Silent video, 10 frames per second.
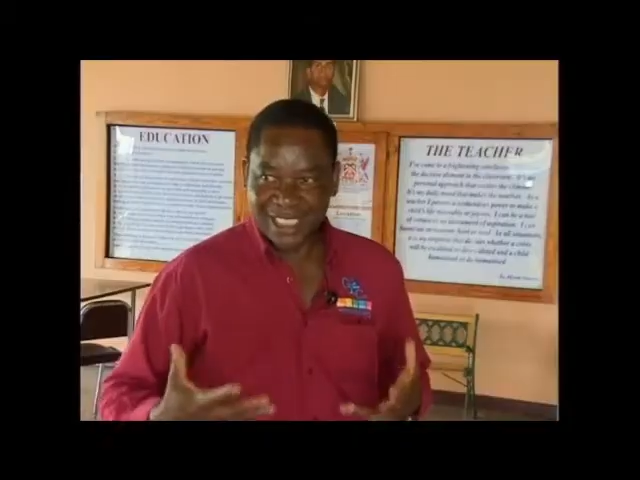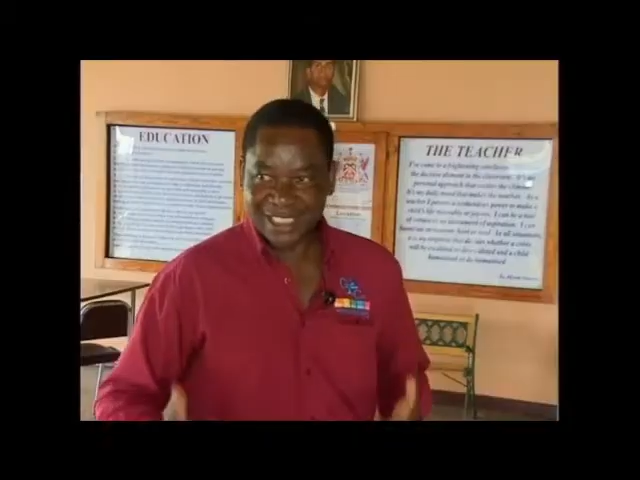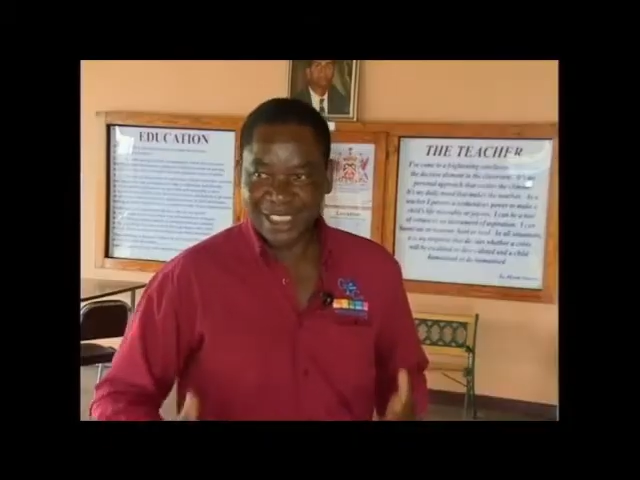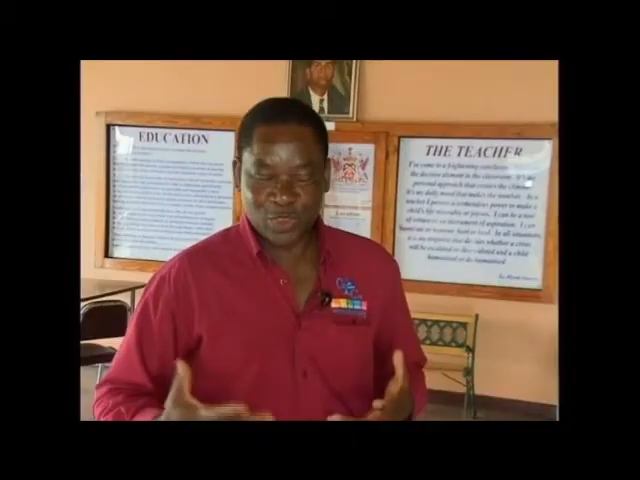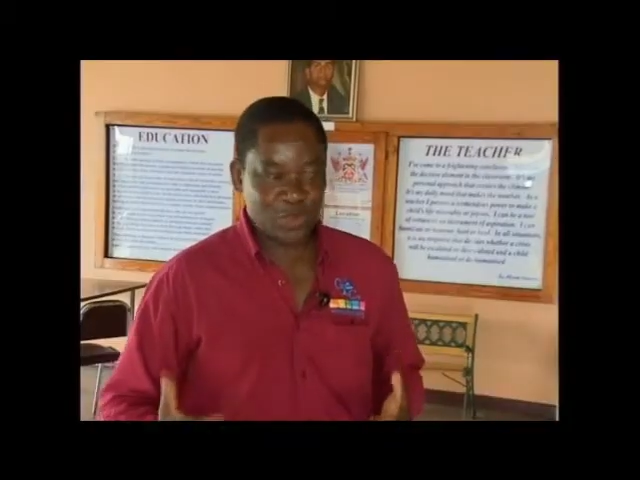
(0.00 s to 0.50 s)

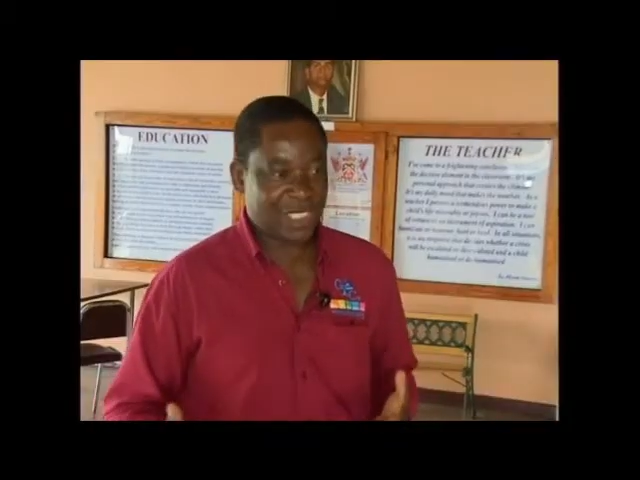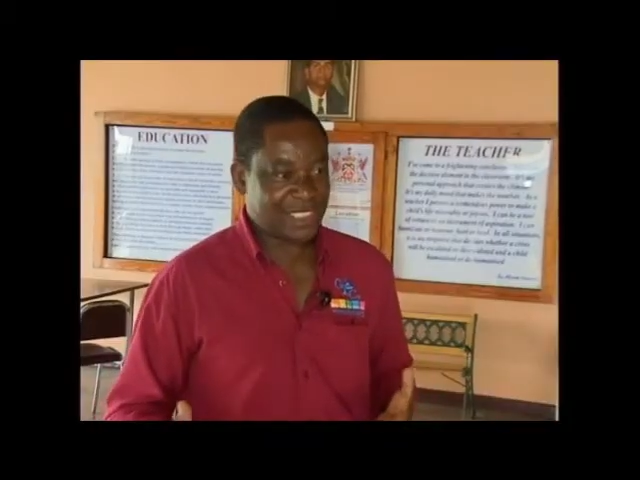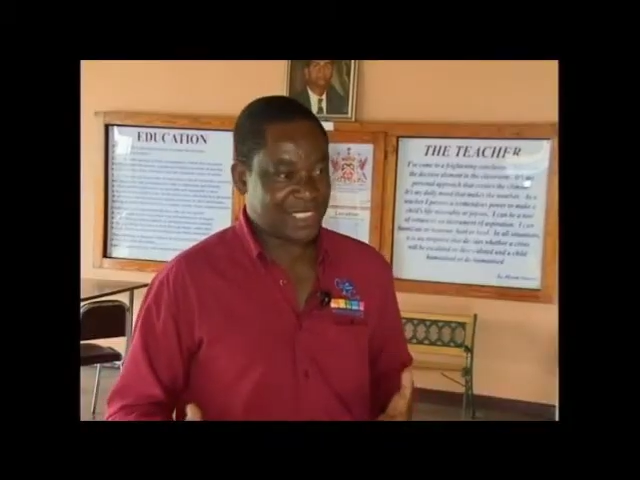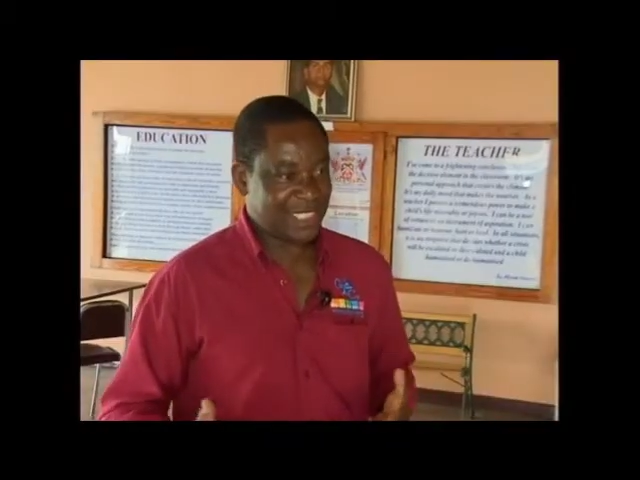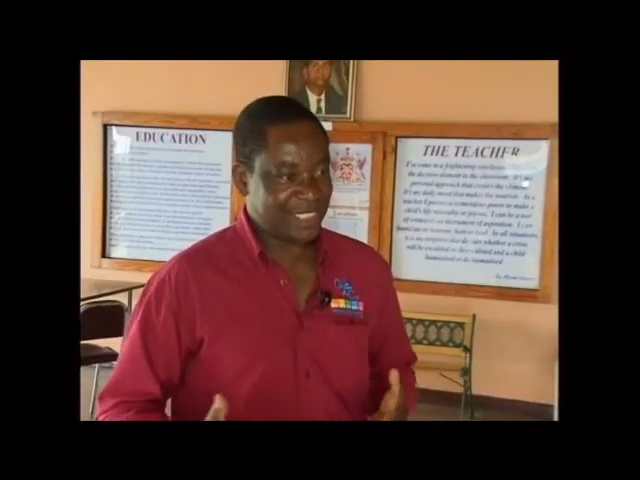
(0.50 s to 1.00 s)
Speaking
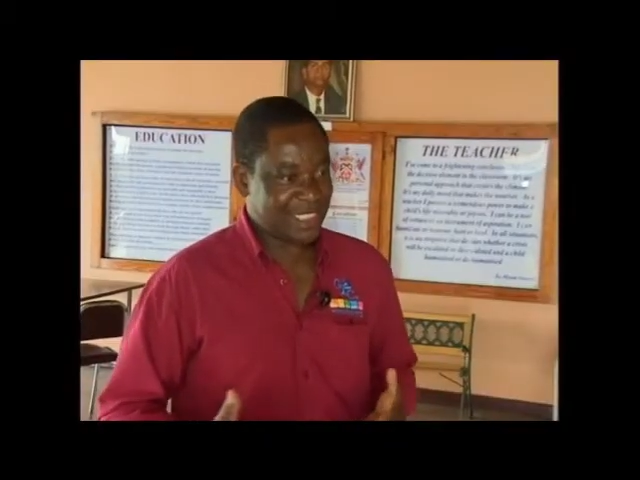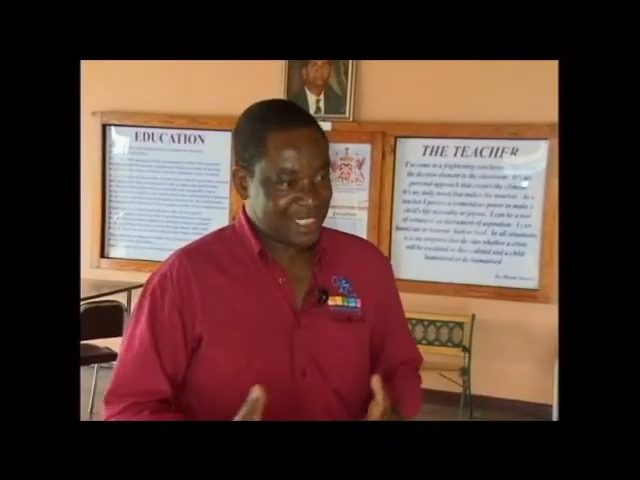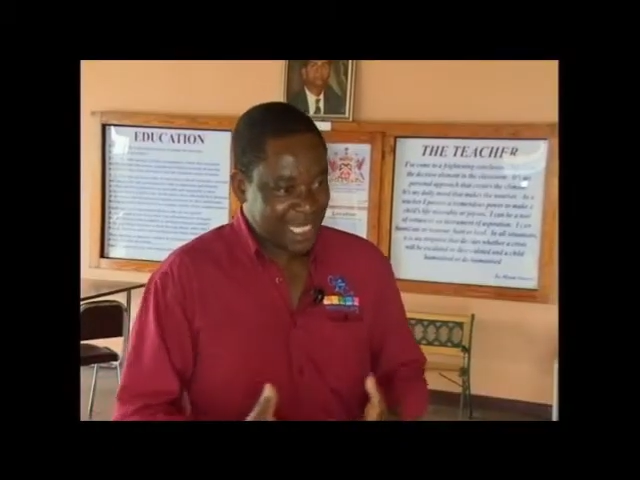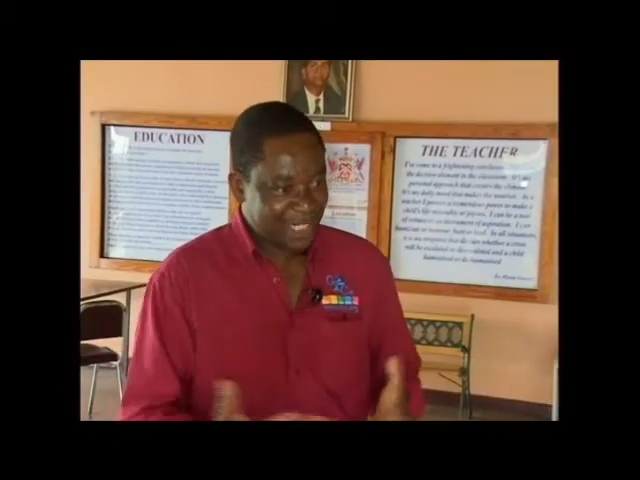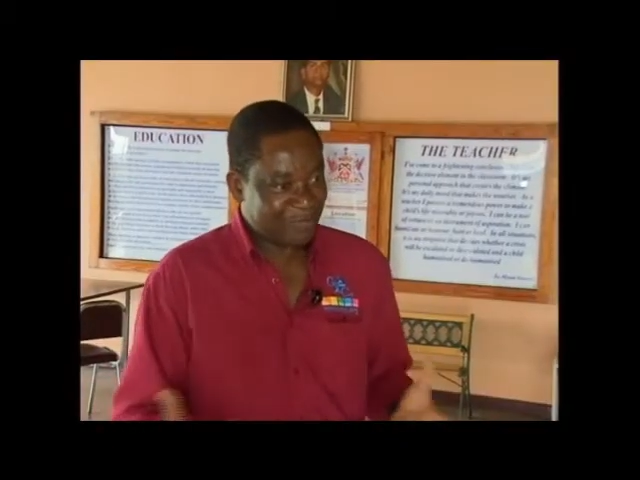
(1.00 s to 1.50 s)
to News
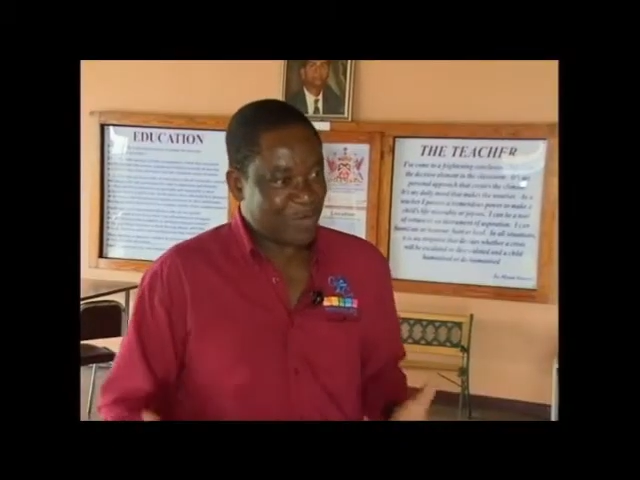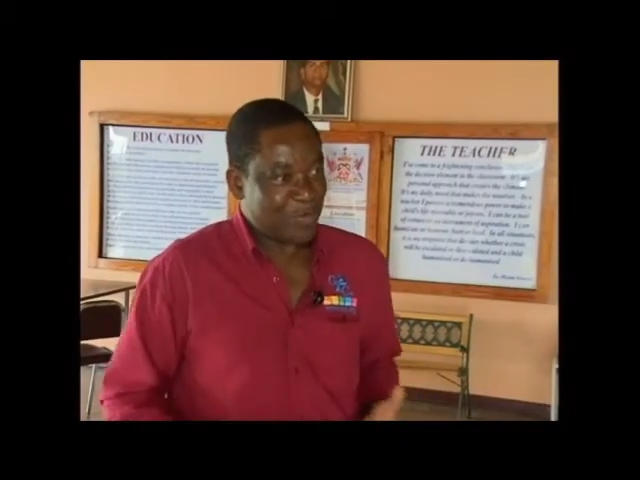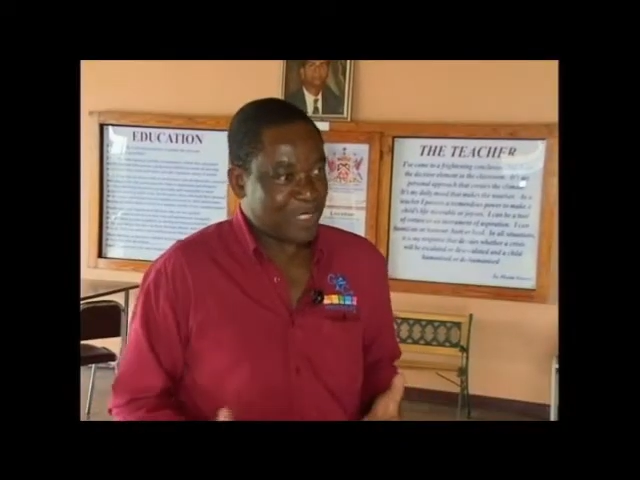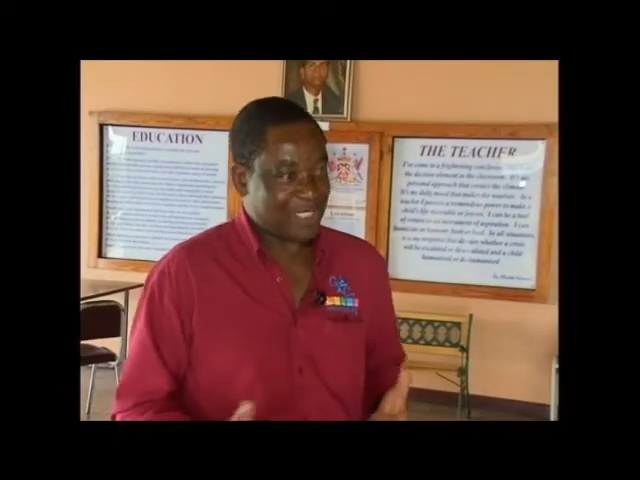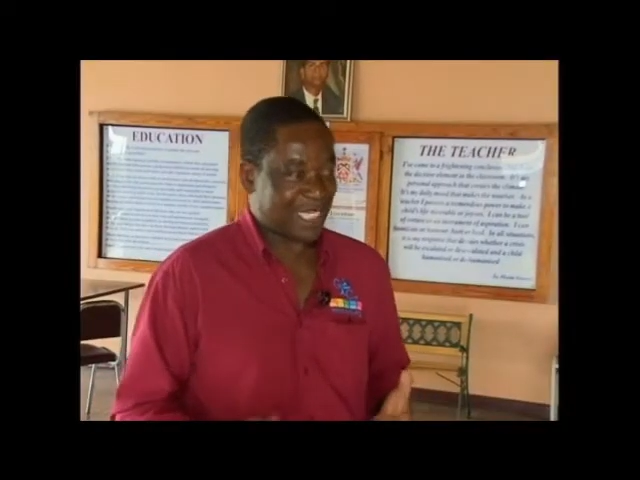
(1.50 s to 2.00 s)
4,
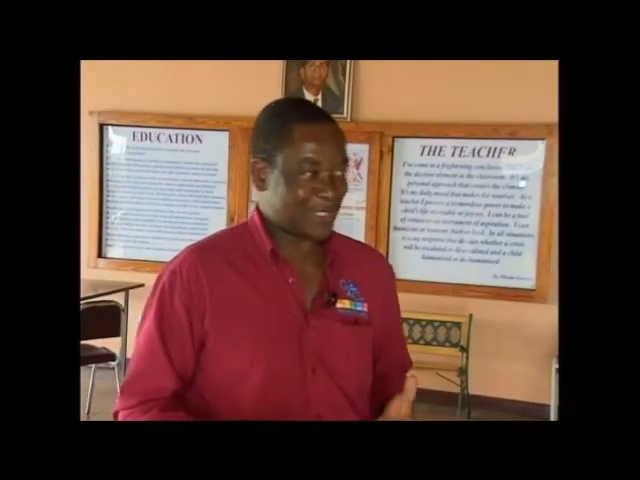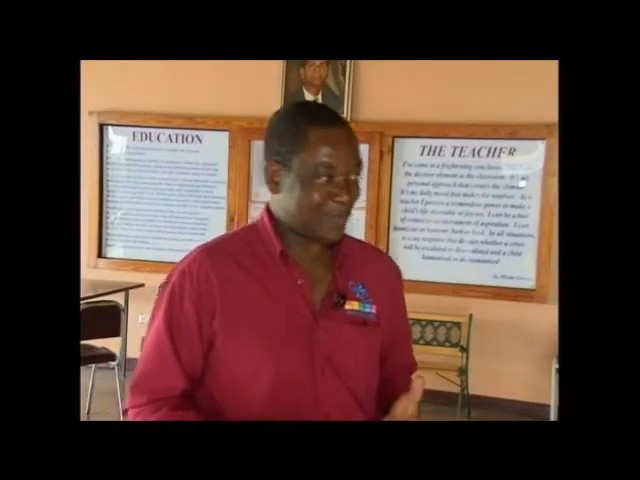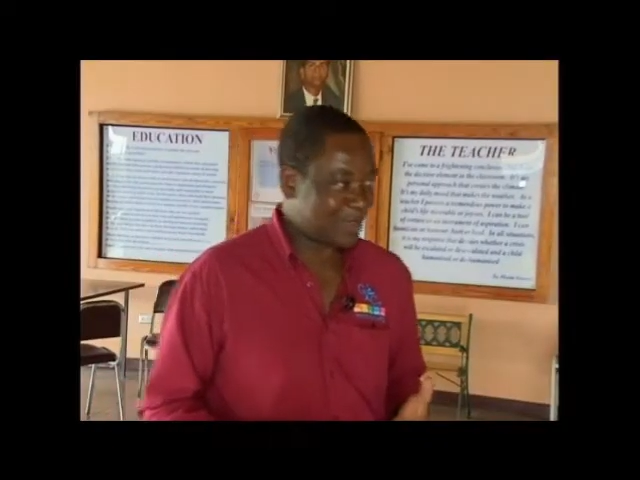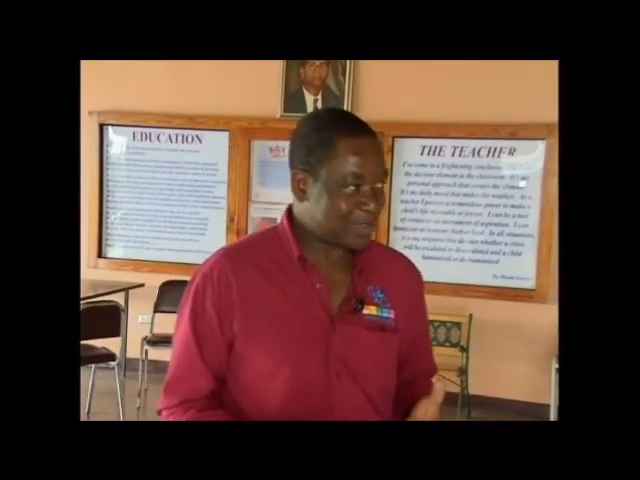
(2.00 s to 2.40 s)
Measurement